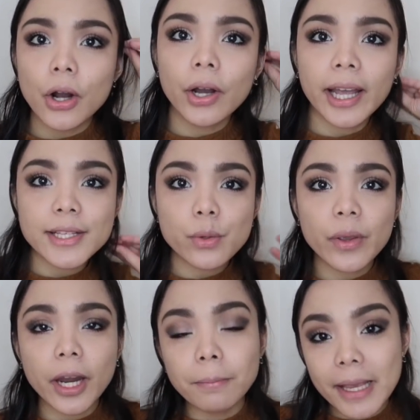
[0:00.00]
Okay, so
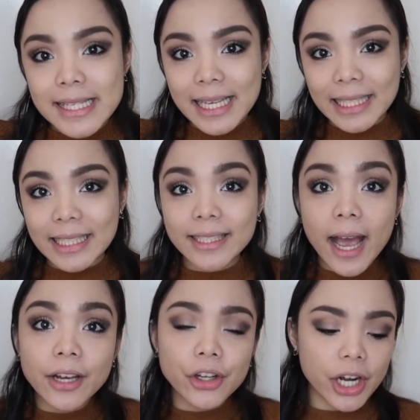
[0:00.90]
we are basically
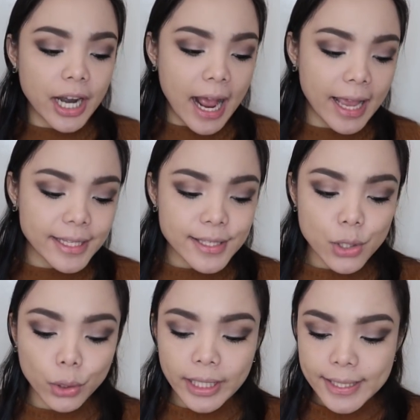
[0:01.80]
done on our eyes.
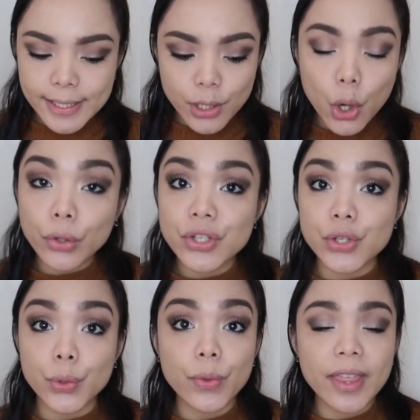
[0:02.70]
So let's go
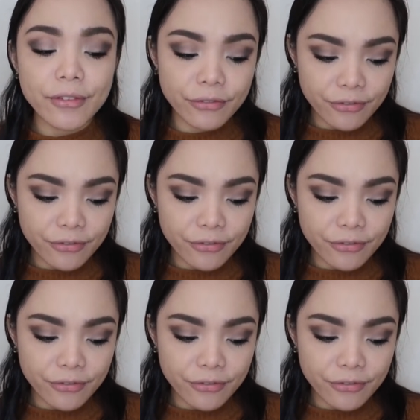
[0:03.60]
to the